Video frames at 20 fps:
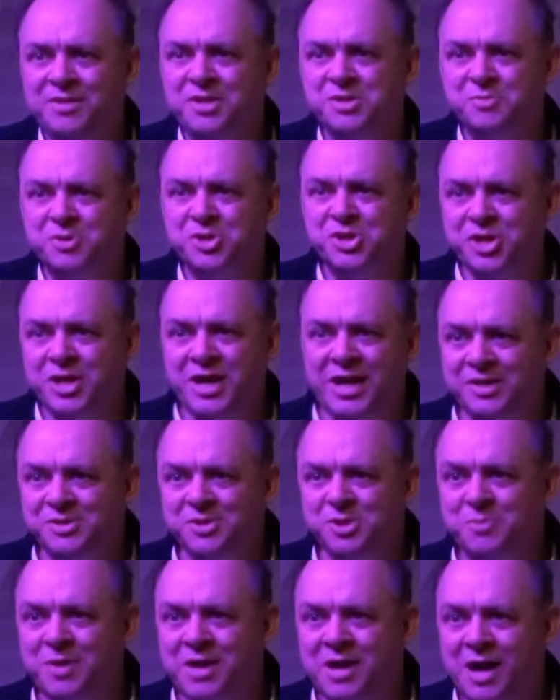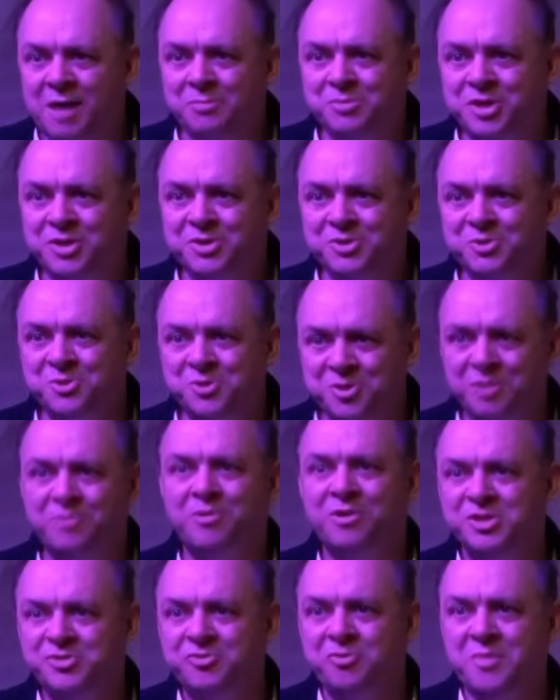of these machines as being objects,
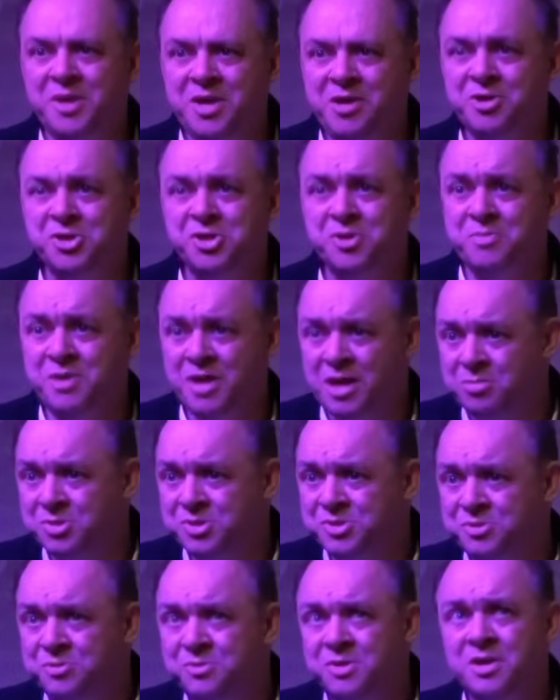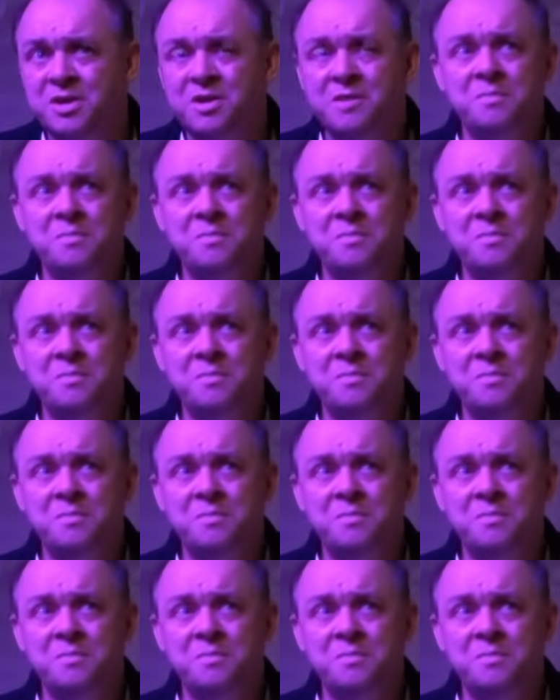whereas for me, you should be able to.